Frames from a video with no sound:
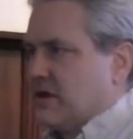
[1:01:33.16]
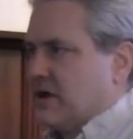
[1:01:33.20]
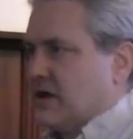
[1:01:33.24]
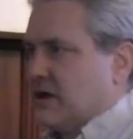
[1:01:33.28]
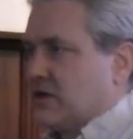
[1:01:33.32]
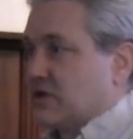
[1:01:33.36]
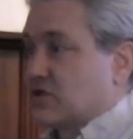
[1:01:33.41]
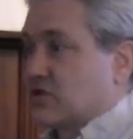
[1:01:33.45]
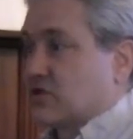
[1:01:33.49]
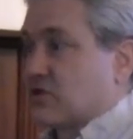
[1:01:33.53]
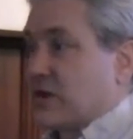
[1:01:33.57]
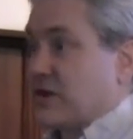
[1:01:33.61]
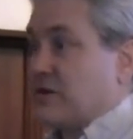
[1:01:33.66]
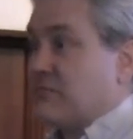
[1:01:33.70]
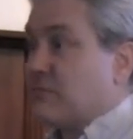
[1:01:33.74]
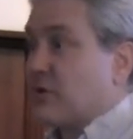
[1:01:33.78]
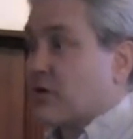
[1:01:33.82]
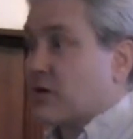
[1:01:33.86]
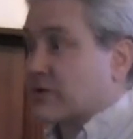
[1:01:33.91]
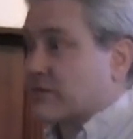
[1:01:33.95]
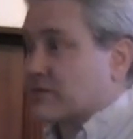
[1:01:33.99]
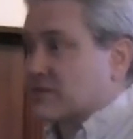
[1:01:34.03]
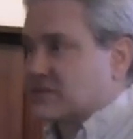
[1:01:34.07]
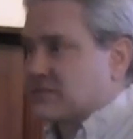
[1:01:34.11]
That a
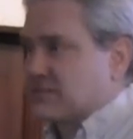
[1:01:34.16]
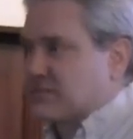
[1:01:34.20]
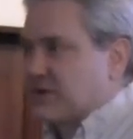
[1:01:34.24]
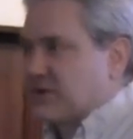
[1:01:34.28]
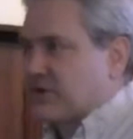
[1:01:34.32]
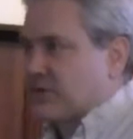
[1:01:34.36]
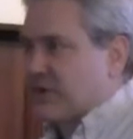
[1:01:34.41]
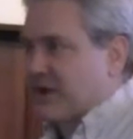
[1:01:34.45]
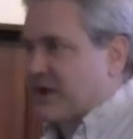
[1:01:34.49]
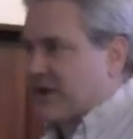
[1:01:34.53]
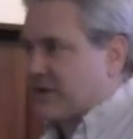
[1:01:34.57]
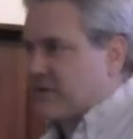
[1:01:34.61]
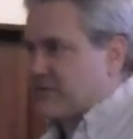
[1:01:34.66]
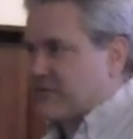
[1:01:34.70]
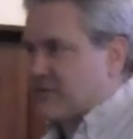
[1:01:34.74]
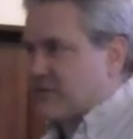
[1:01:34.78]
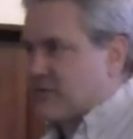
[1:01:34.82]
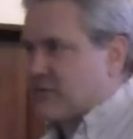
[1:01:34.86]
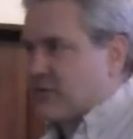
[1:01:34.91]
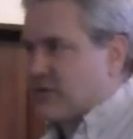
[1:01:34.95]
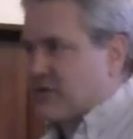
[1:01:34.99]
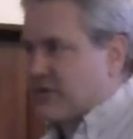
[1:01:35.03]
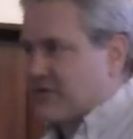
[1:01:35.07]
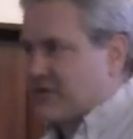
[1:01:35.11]
trademark that's been around for
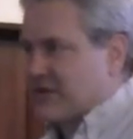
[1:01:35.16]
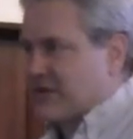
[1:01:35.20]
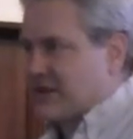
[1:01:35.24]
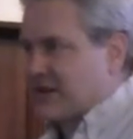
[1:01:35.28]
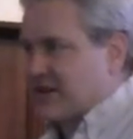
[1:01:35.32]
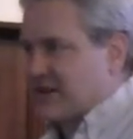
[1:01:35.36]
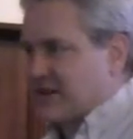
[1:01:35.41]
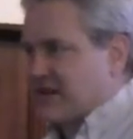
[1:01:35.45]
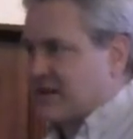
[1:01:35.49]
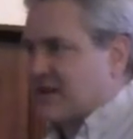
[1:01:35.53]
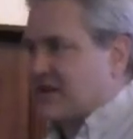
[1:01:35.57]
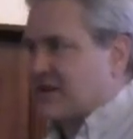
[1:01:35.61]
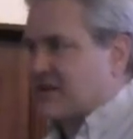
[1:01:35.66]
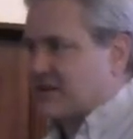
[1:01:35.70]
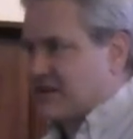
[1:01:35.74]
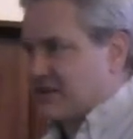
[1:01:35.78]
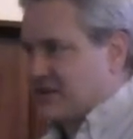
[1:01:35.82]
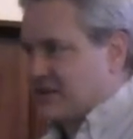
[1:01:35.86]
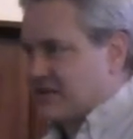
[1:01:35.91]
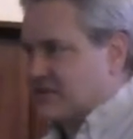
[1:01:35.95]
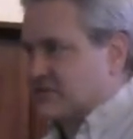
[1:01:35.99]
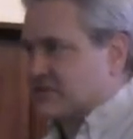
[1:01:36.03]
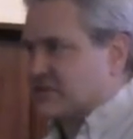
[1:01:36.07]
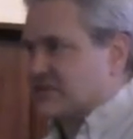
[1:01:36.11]
more than ninety-nine
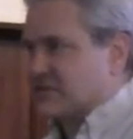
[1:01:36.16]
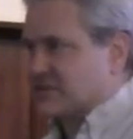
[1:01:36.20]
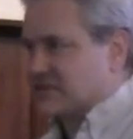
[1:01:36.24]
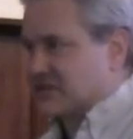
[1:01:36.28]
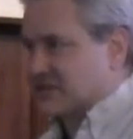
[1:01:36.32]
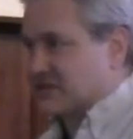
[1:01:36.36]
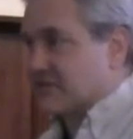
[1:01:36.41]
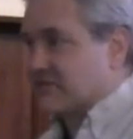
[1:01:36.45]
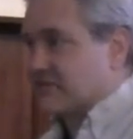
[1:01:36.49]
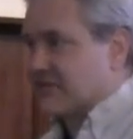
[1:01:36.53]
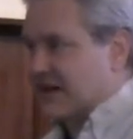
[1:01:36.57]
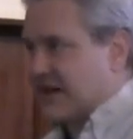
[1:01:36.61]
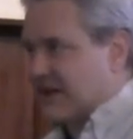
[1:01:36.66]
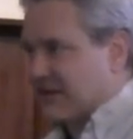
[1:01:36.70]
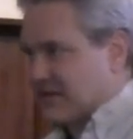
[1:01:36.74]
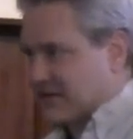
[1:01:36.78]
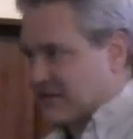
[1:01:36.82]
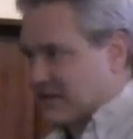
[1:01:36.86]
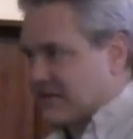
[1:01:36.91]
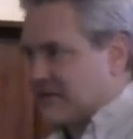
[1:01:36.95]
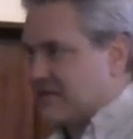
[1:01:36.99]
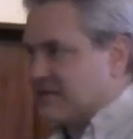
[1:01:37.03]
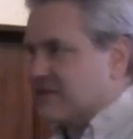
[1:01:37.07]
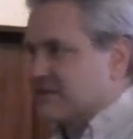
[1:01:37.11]
years is still
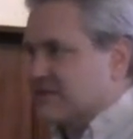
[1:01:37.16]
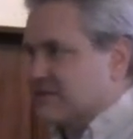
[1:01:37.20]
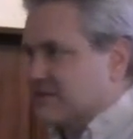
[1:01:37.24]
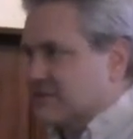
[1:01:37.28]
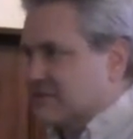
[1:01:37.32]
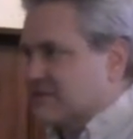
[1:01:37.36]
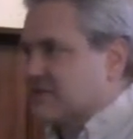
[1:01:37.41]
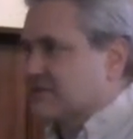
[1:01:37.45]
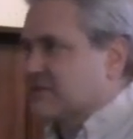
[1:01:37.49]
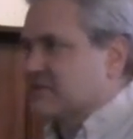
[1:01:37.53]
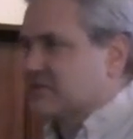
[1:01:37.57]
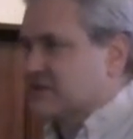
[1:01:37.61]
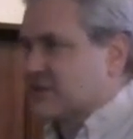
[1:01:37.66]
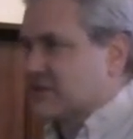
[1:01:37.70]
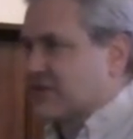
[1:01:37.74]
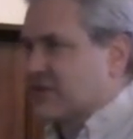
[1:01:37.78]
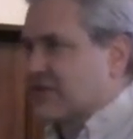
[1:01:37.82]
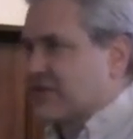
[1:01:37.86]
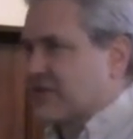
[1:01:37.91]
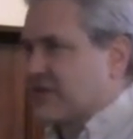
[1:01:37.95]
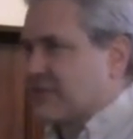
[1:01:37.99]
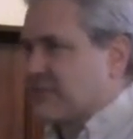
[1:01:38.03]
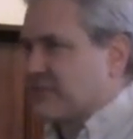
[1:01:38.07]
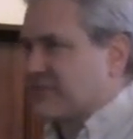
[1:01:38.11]
valid. Right. Huh. So
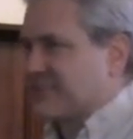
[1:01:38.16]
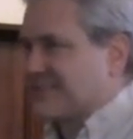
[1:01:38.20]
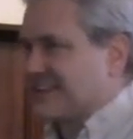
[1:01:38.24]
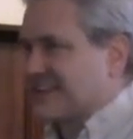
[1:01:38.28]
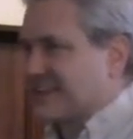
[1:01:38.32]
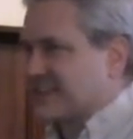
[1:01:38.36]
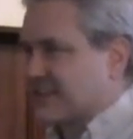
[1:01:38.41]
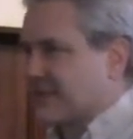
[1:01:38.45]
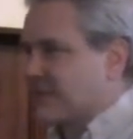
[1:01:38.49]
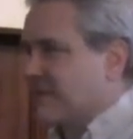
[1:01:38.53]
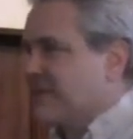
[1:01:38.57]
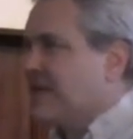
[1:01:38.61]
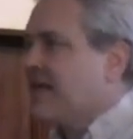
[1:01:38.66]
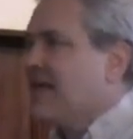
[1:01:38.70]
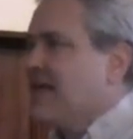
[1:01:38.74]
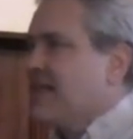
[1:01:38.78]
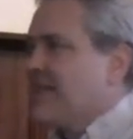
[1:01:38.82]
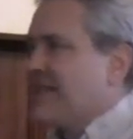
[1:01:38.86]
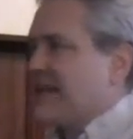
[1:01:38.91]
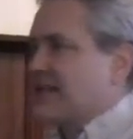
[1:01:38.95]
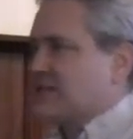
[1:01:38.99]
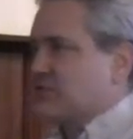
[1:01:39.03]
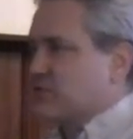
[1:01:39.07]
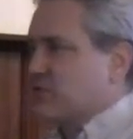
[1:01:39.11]
that they protect, I mean,
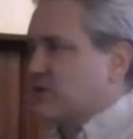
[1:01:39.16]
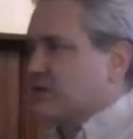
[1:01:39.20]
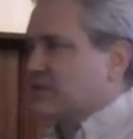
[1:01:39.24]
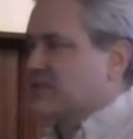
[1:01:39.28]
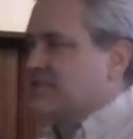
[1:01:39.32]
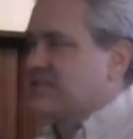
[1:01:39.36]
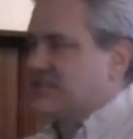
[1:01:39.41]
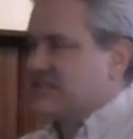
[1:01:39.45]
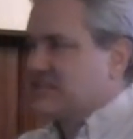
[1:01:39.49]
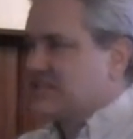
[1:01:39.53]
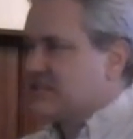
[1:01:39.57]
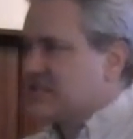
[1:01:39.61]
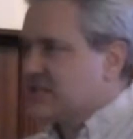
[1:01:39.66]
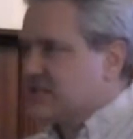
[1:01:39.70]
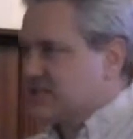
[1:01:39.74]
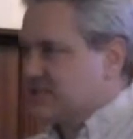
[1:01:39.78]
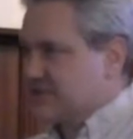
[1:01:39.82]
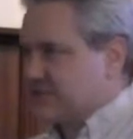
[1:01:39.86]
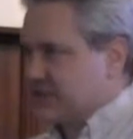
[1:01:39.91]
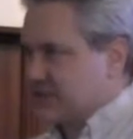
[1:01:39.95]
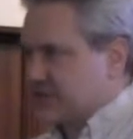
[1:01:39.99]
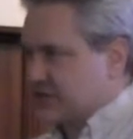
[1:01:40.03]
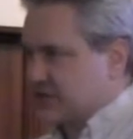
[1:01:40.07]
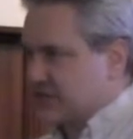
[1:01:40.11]
that's what Disney
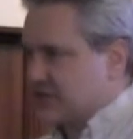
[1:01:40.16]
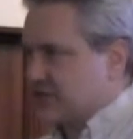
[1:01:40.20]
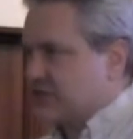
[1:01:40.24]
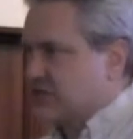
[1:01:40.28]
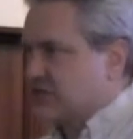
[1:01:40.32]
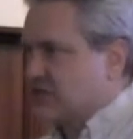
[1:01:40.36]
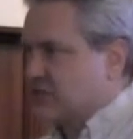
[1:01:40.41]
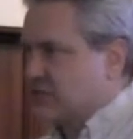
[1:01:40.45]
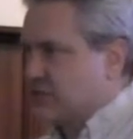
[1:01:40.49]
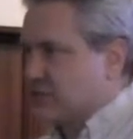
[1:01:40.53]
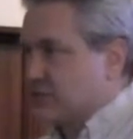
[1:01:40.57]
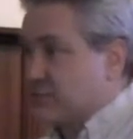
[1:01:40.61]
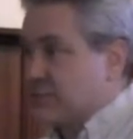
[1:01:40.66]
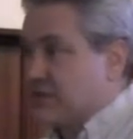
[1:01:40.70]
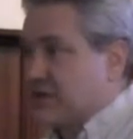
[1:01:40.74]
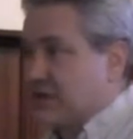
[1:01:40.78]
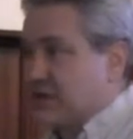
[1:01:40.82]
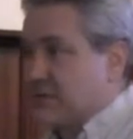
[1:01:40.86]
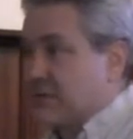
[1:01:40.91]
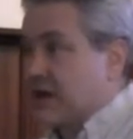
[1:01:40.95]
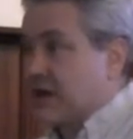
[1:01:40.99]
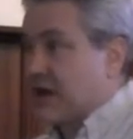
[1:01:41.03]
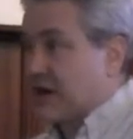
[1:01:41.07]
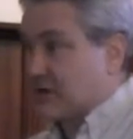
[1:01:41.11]
is fixing to do with
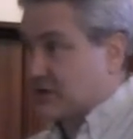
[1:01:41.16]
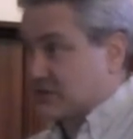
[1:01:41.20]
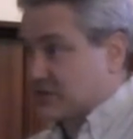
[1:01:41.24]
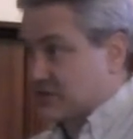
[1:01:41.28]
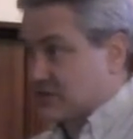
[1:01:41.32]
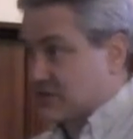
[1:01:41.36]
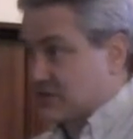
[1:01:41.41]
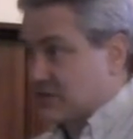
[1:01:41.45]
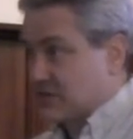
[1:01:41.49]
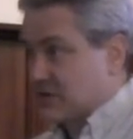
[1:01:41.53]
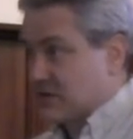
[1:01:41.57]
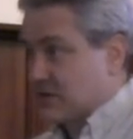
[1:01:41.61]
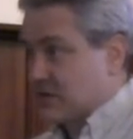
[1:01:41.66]
Mickey Mouse.